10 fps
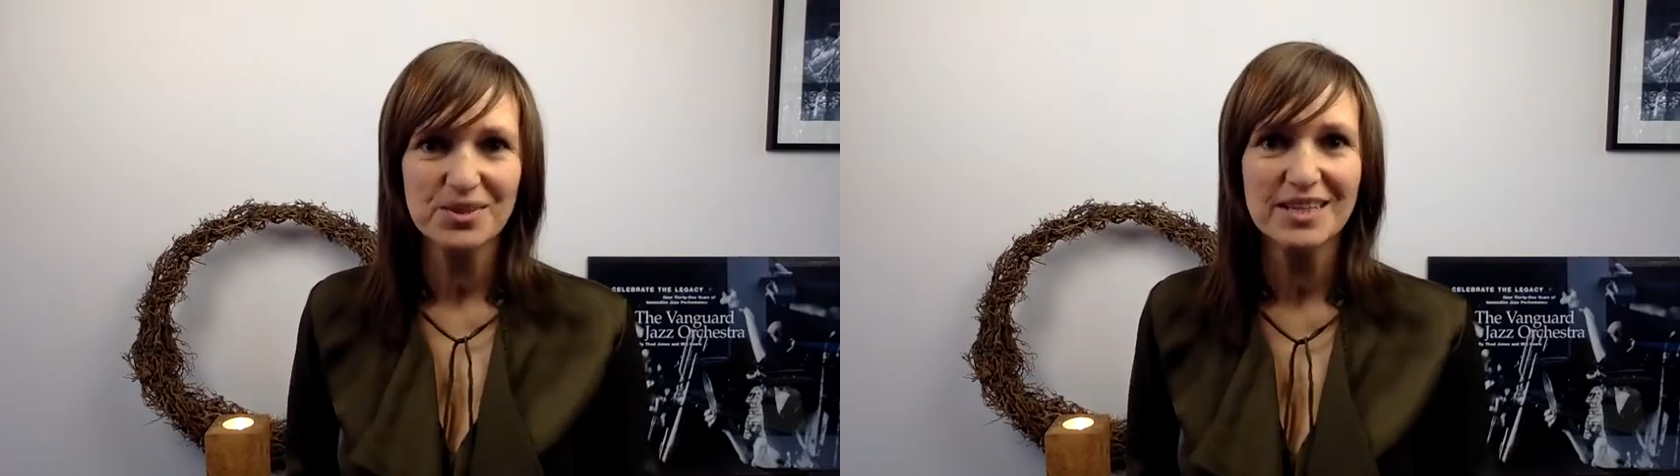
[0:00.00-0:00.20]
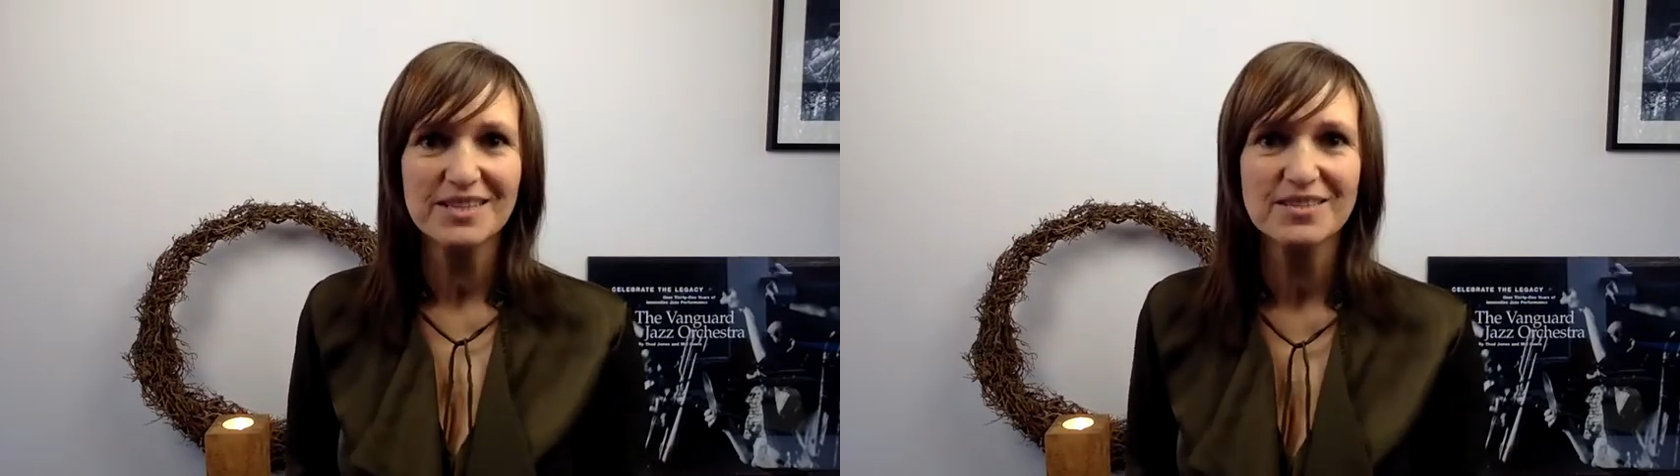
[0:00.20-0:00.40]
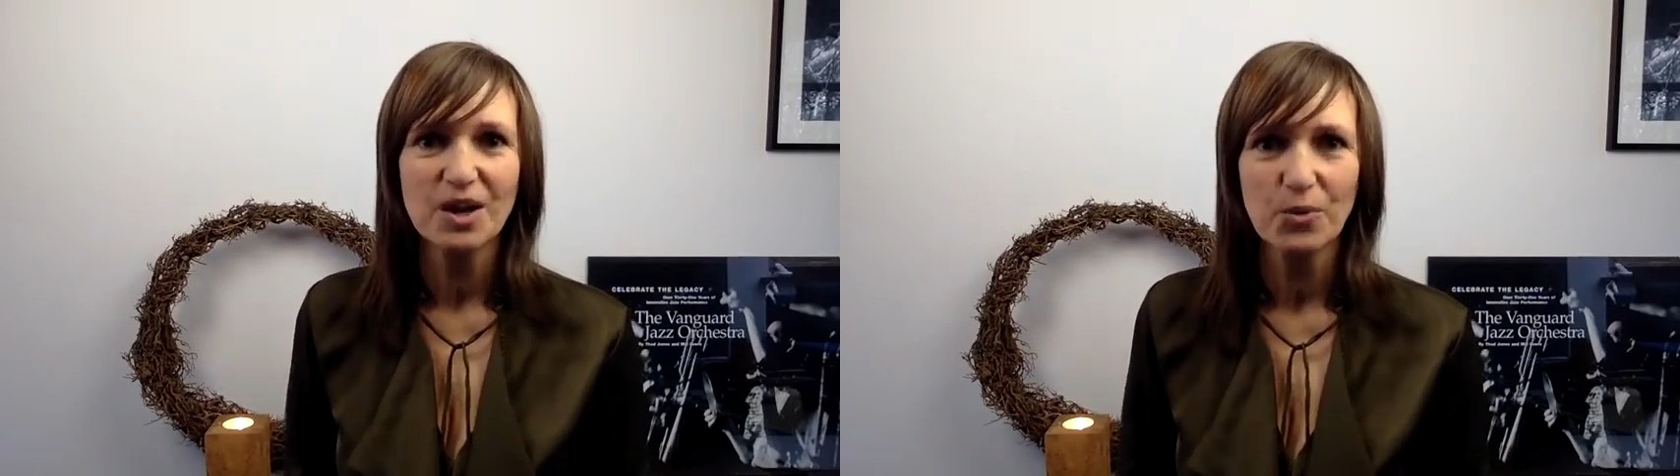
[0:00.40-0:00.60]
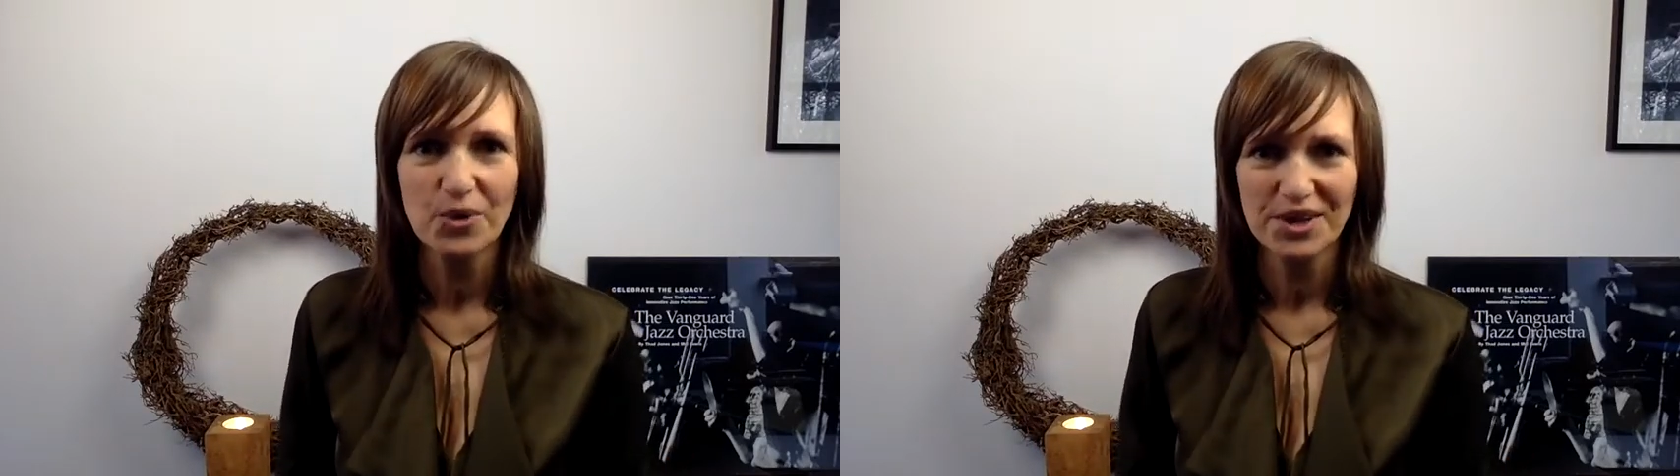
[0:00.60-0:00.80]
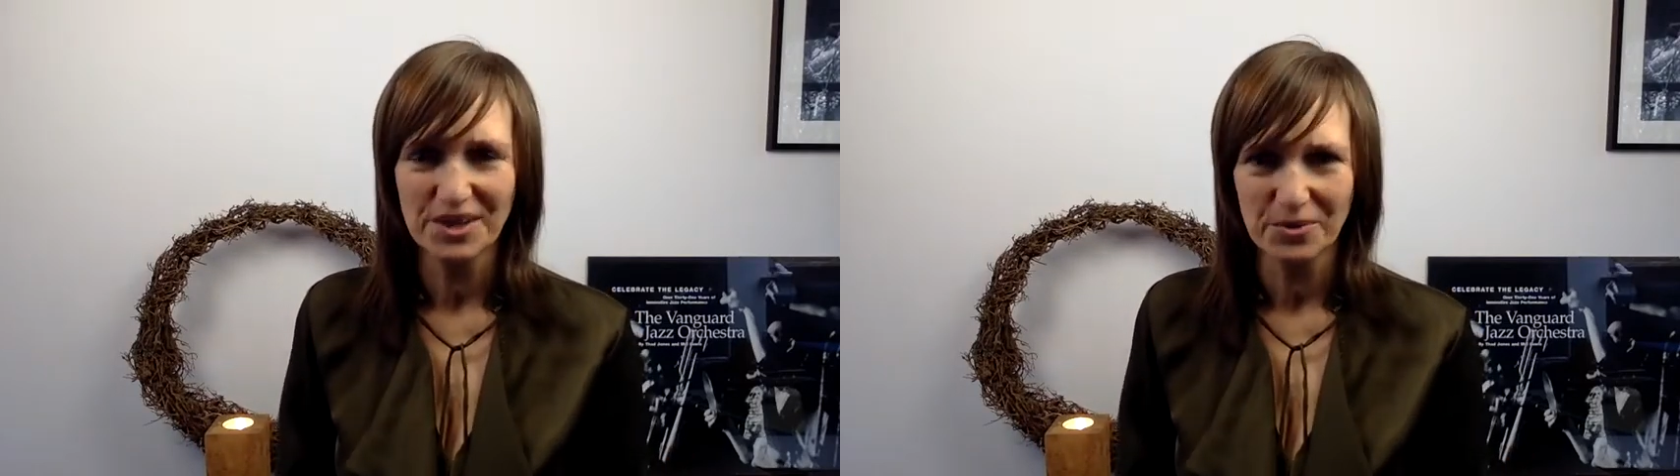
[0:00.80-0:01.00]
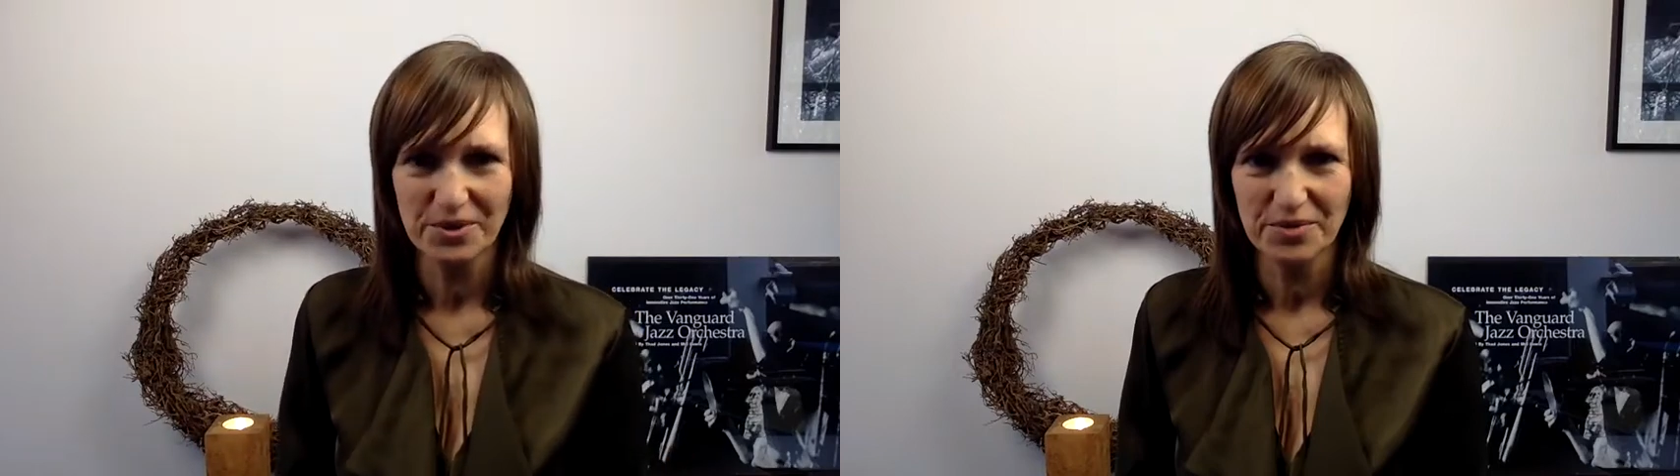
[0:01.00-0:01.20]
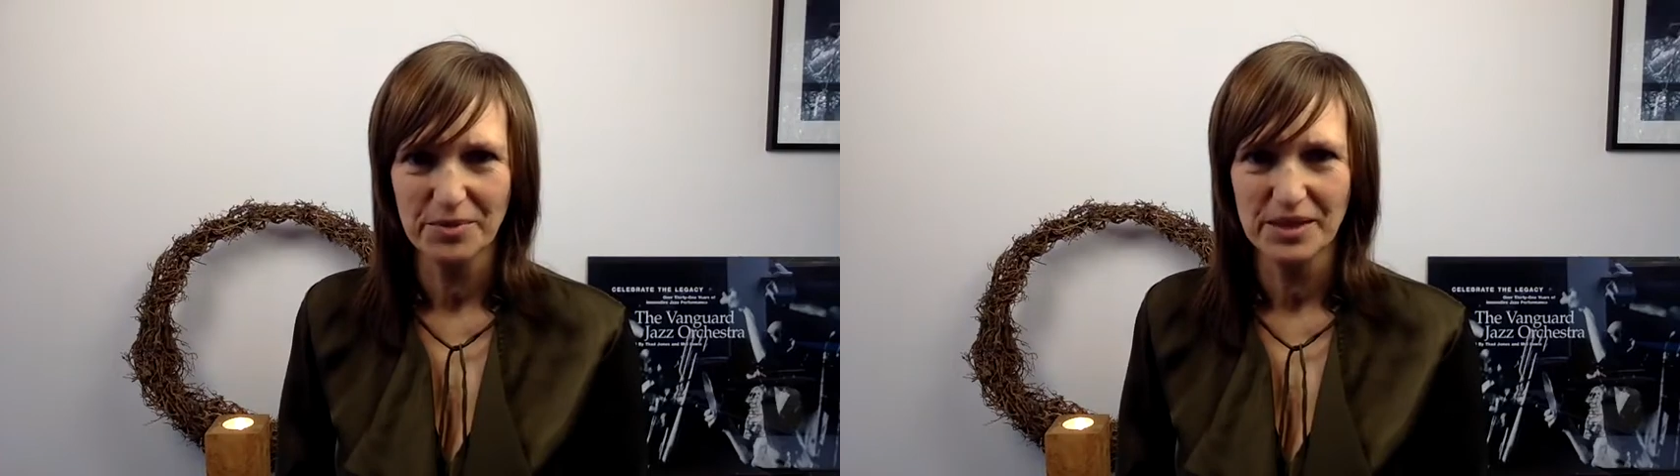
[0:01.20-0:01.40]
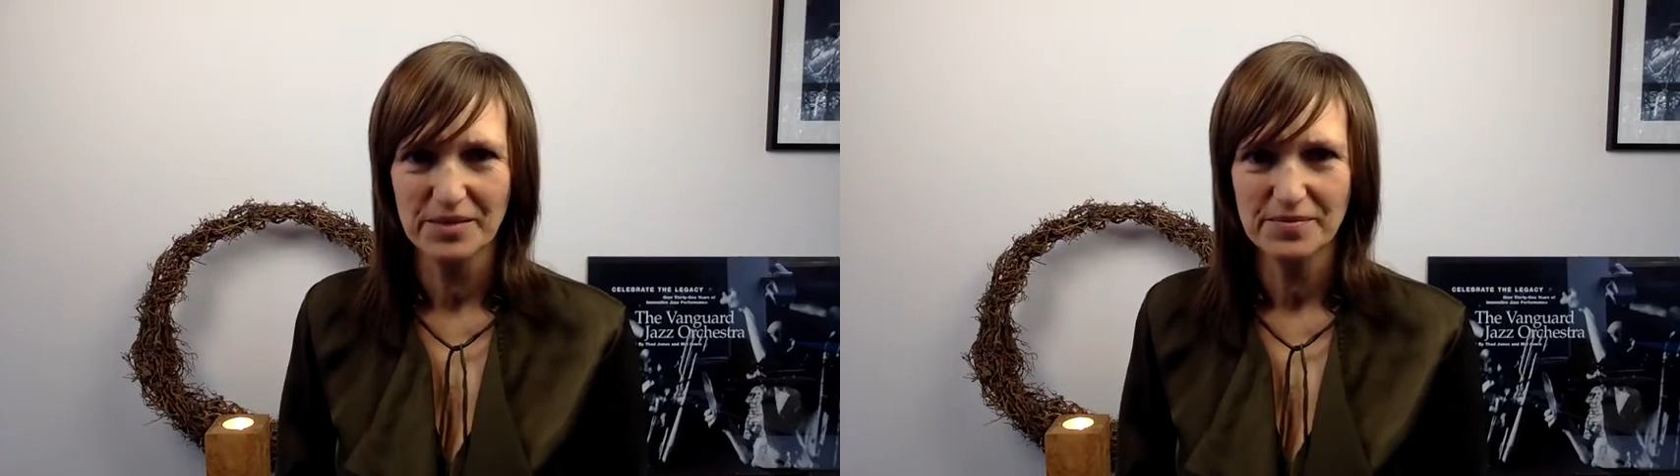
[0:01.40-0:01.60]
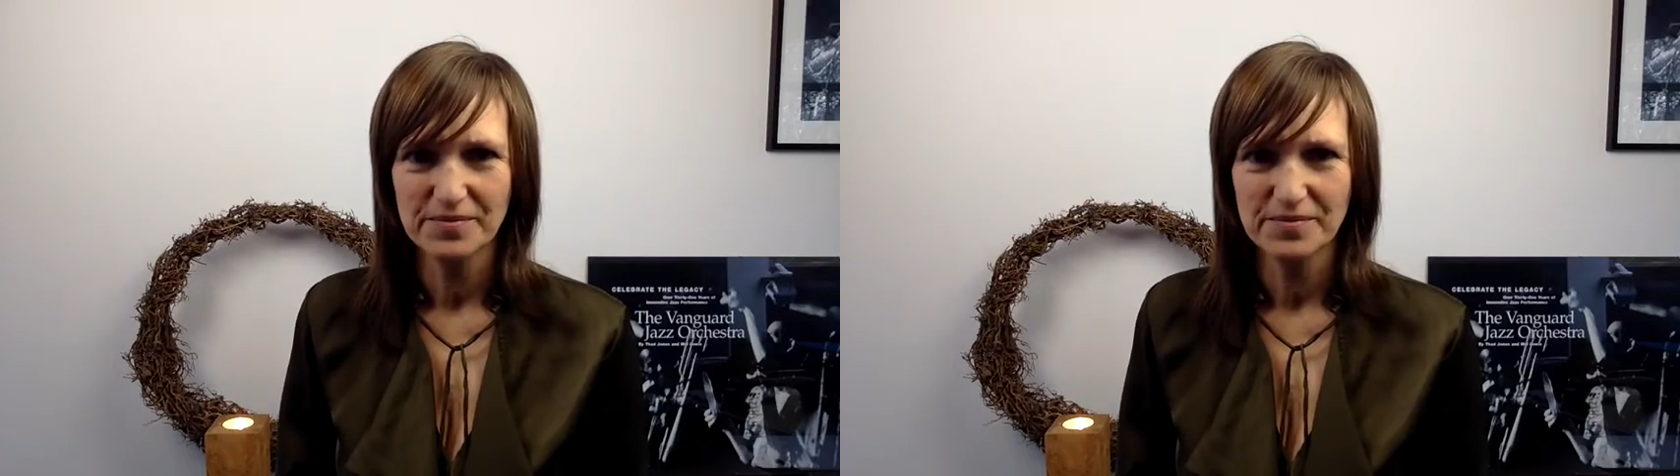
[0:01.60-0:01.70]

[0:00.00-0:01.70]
when they start working with me.